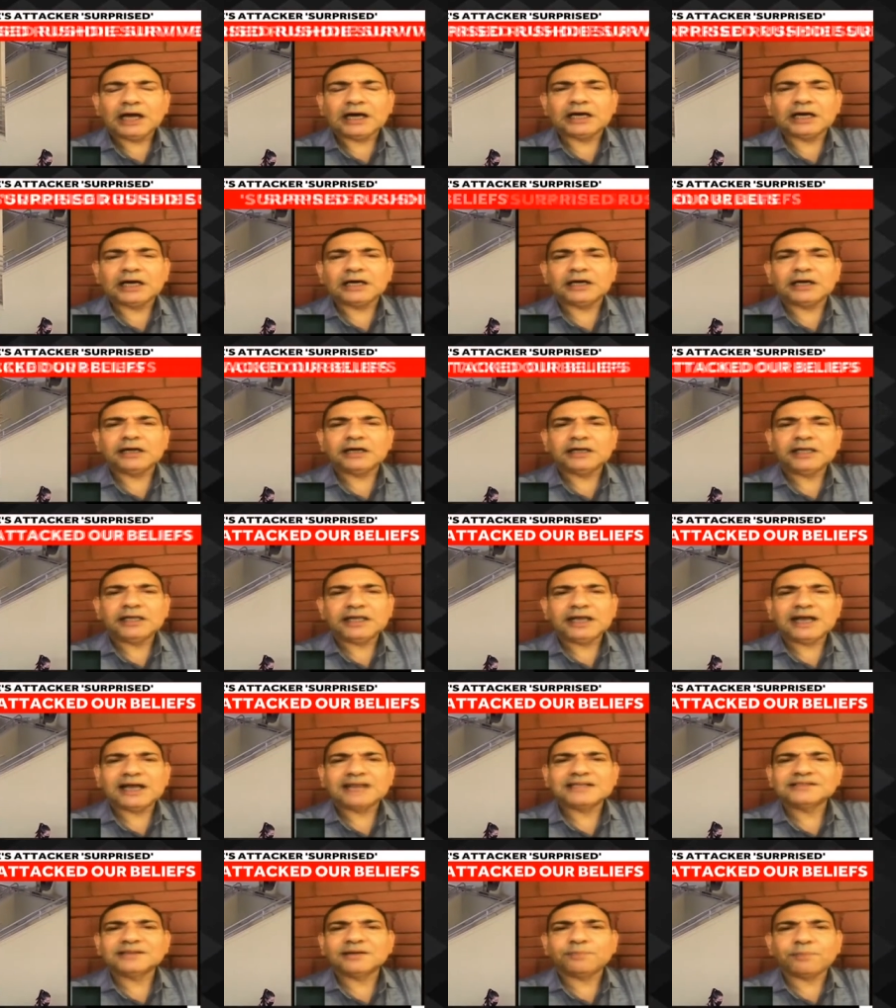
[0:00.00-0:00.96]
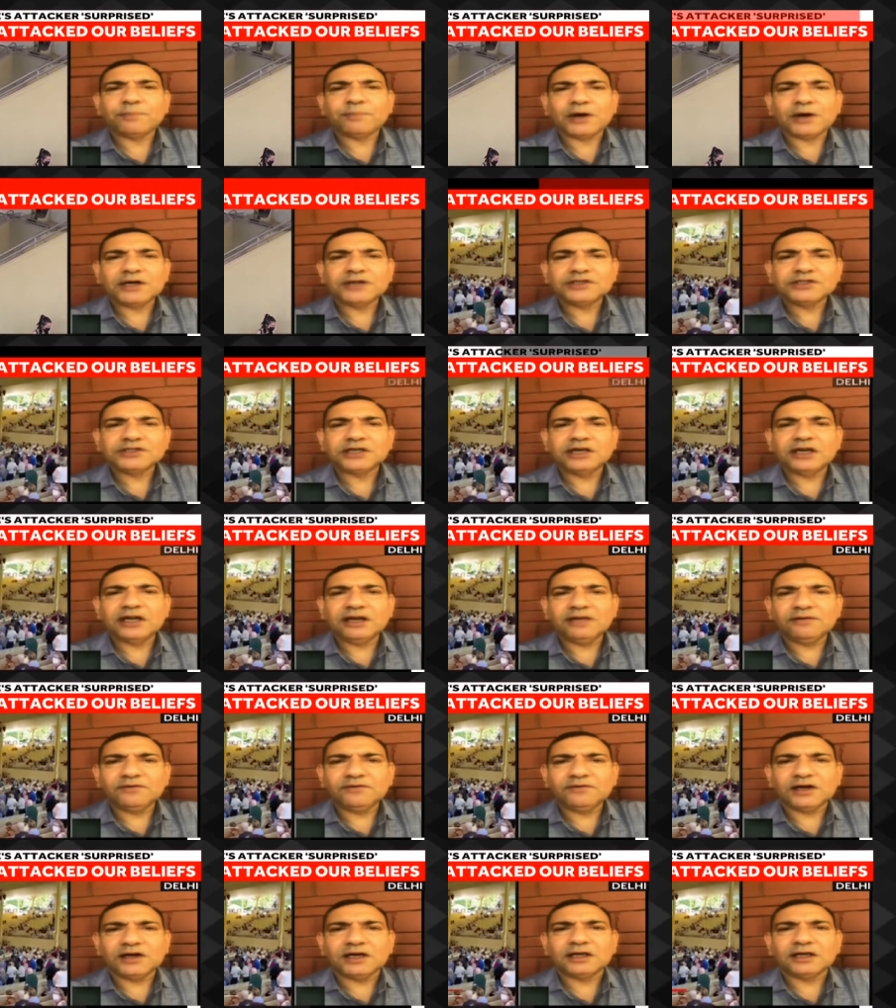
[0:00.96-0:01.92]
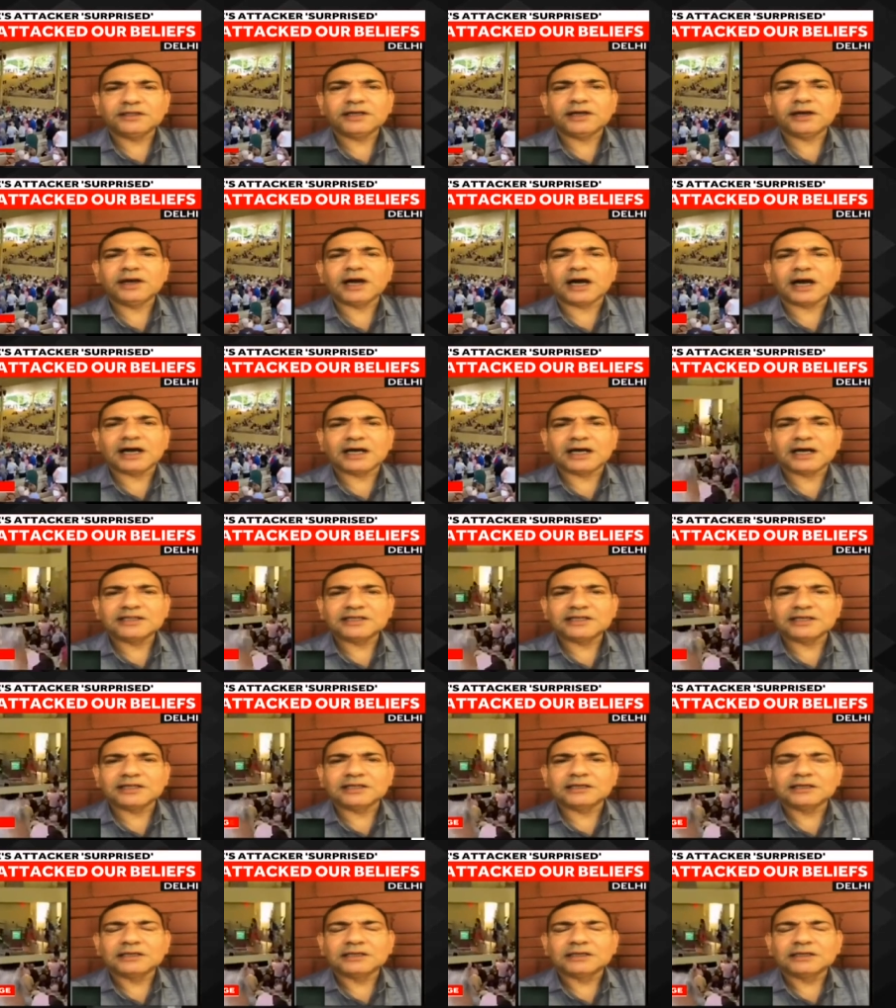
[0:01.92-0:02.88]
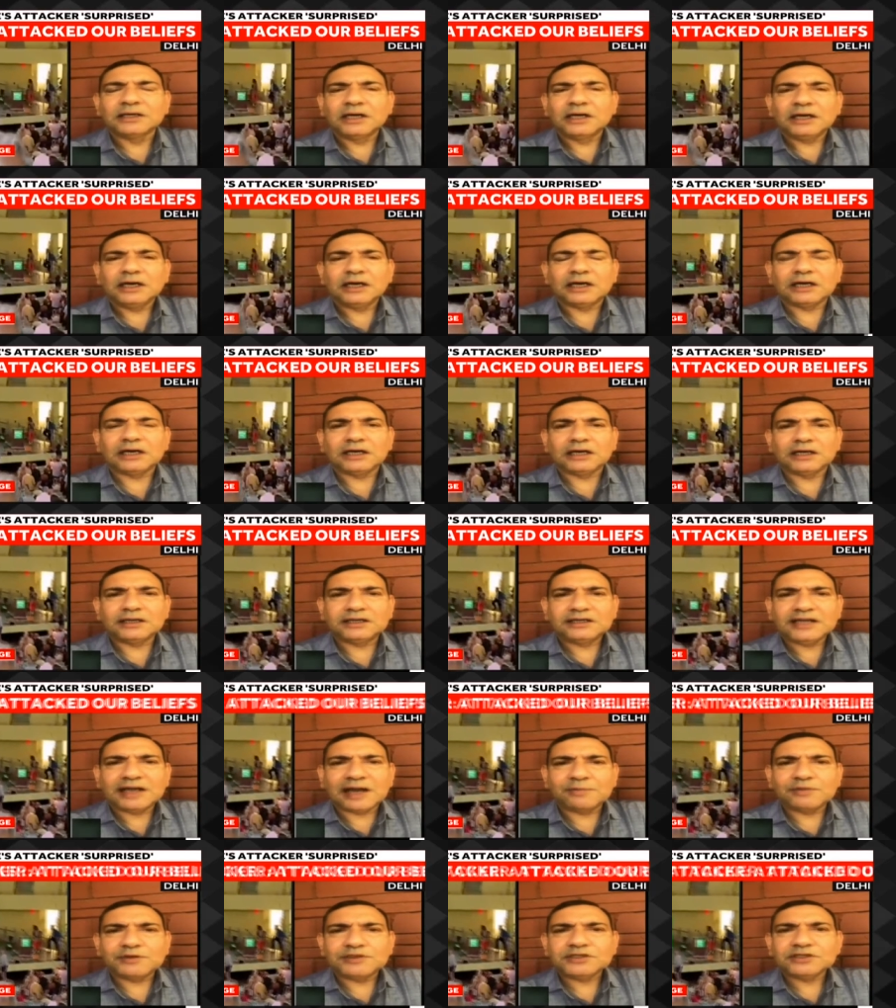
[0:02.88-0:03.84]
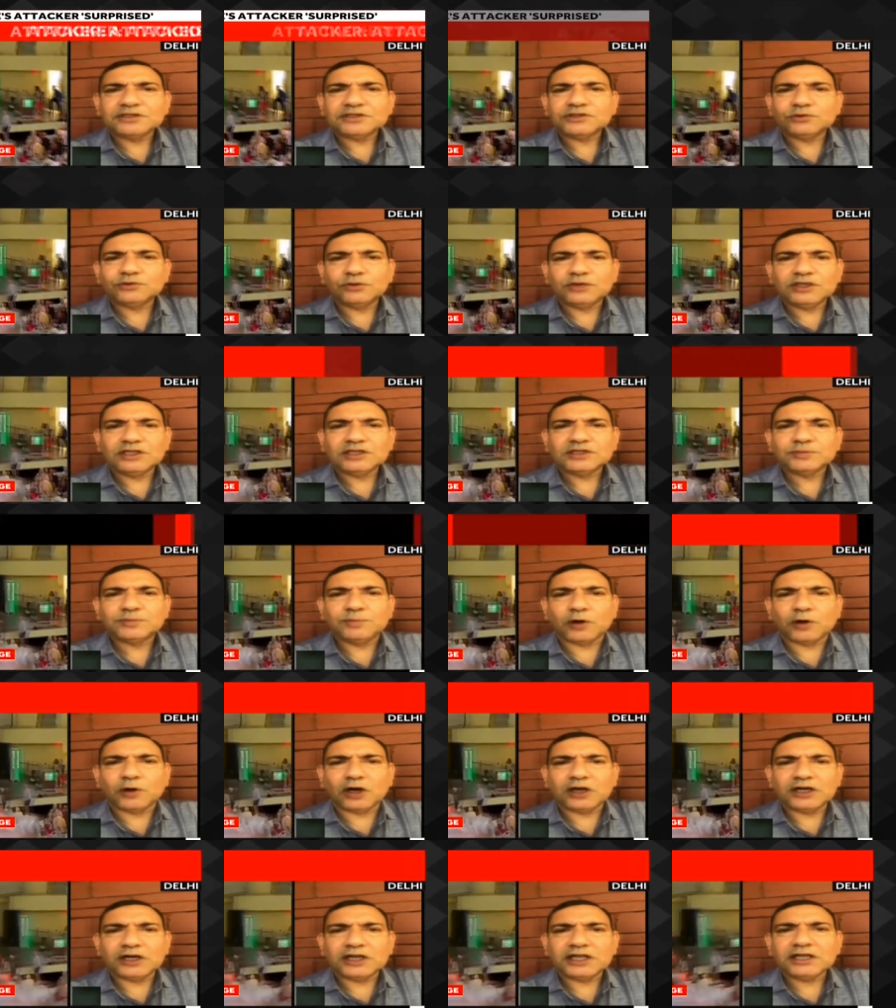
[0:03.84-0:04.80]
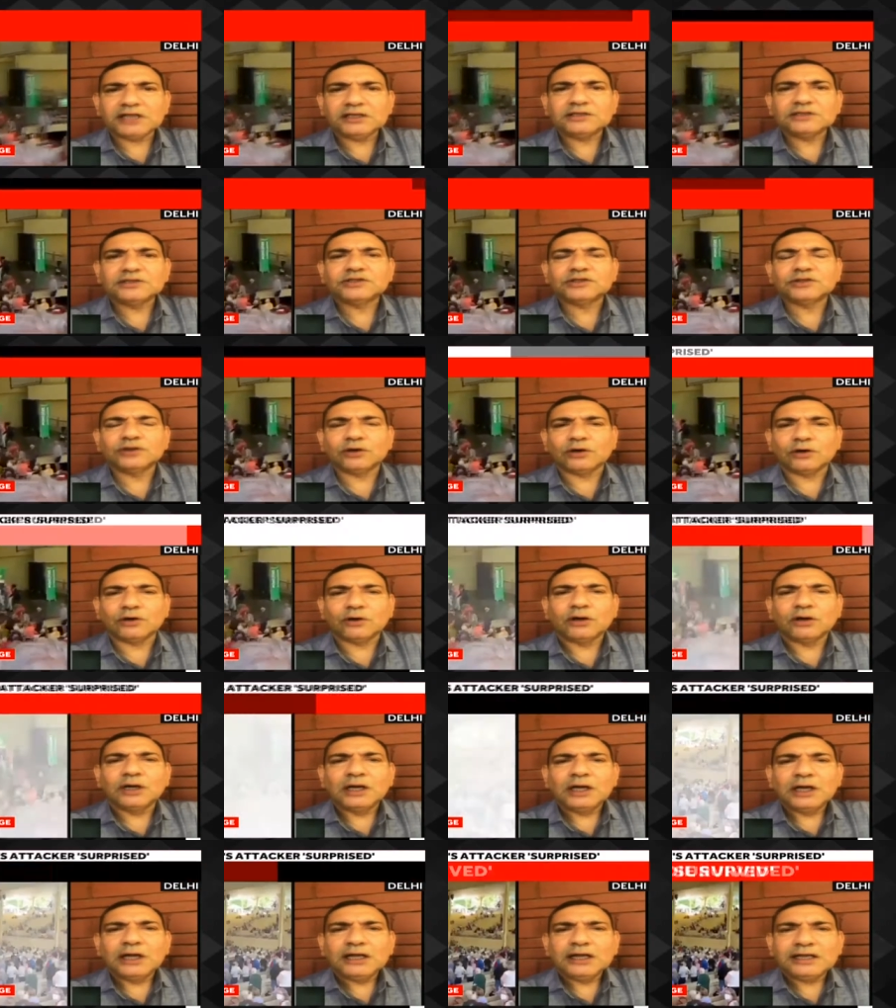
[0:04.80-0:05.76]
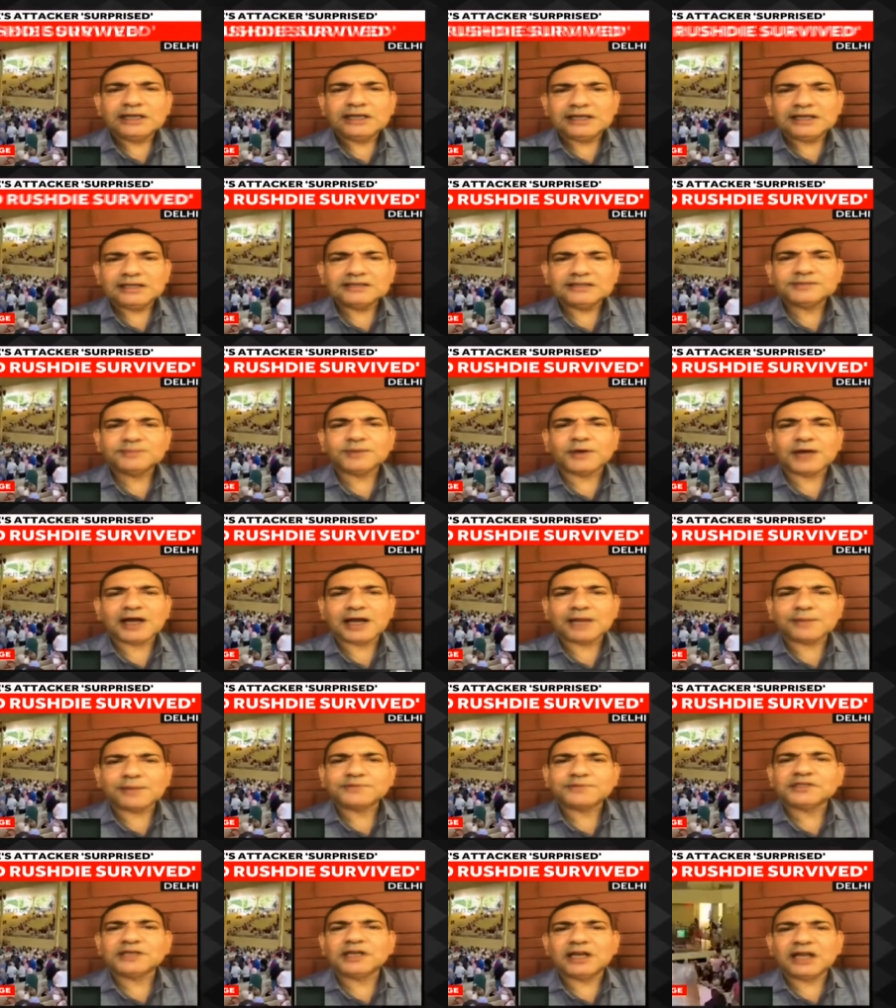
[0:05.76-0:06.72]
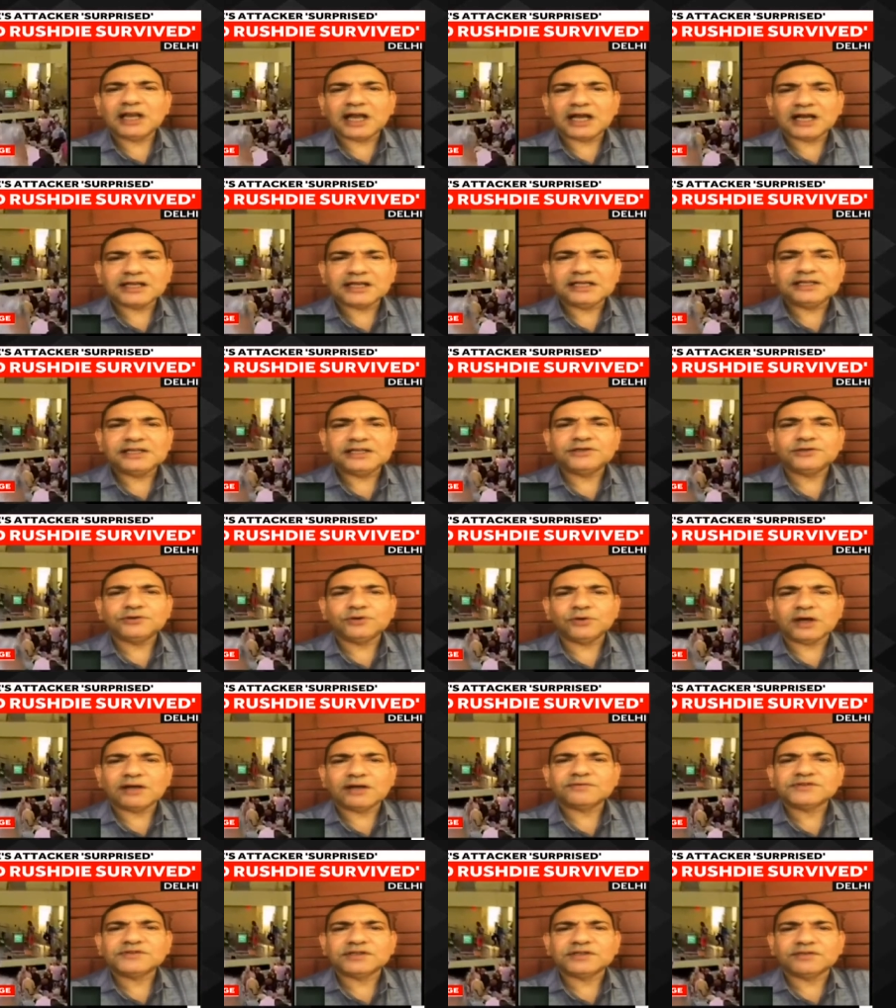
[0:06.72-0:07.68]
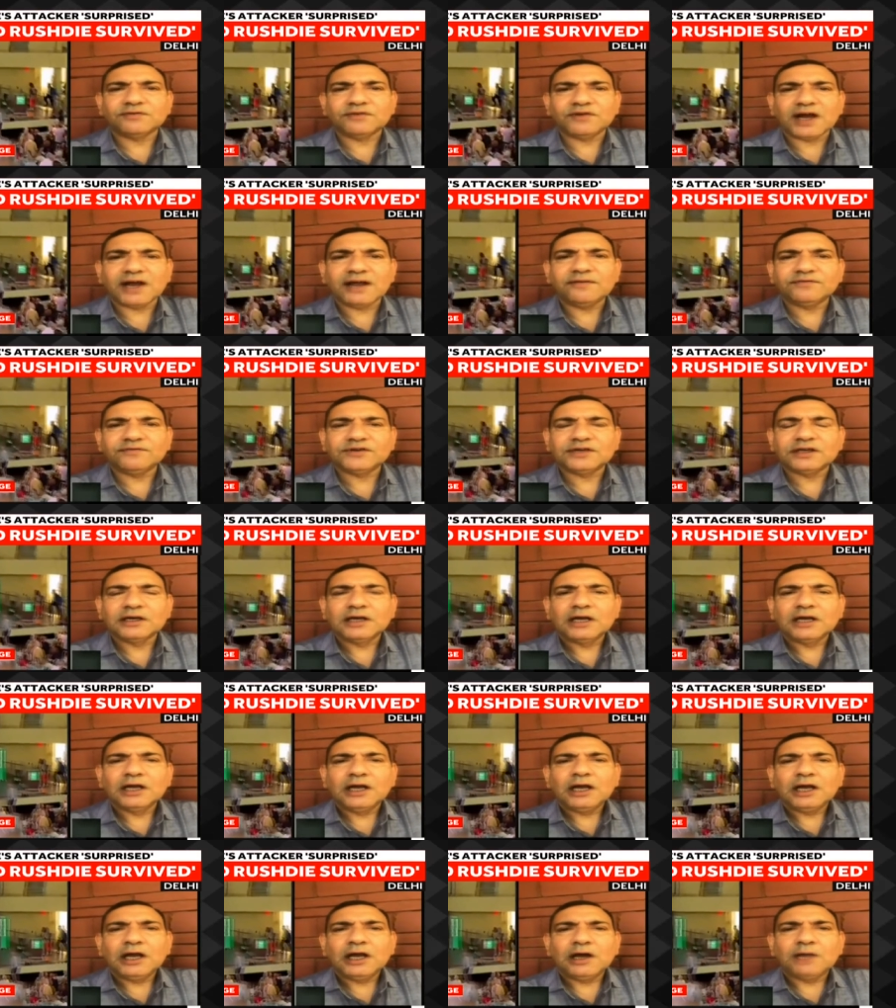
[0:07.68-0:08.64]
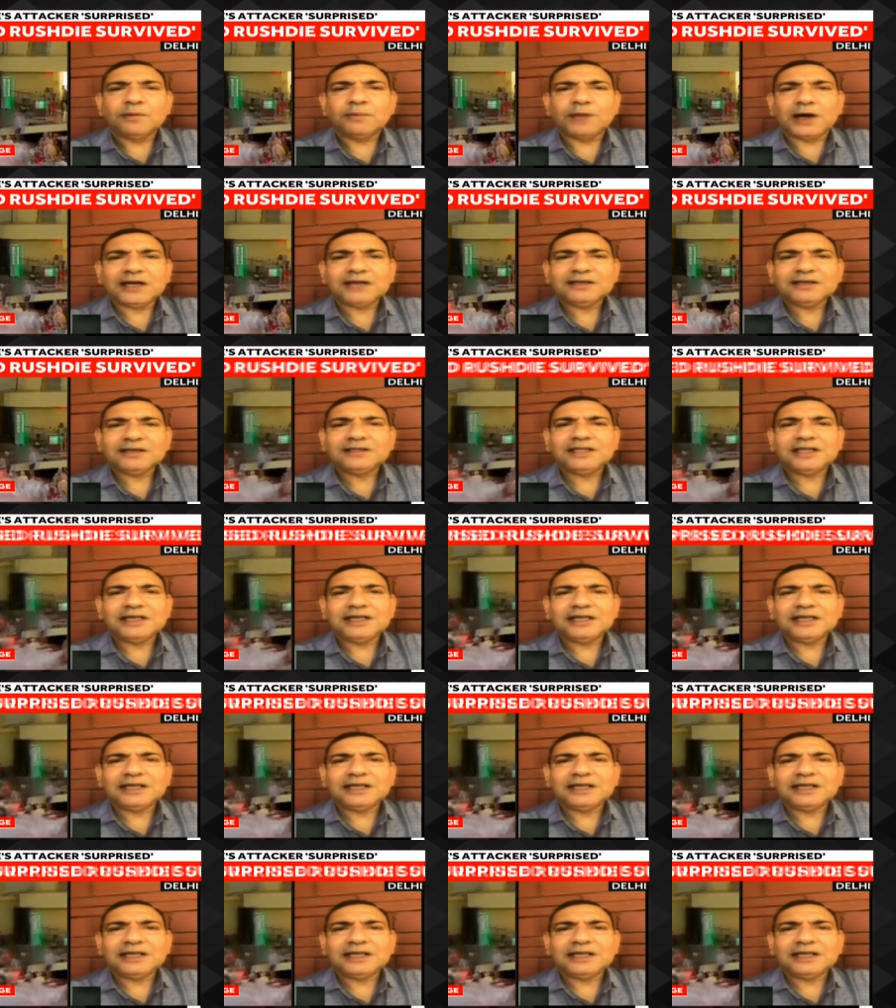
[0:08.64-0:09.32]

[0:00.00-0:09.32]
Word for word: Uh, he has a punctured liver. There are other uh, damages to his body. So he is perhaps lucky to have survived. But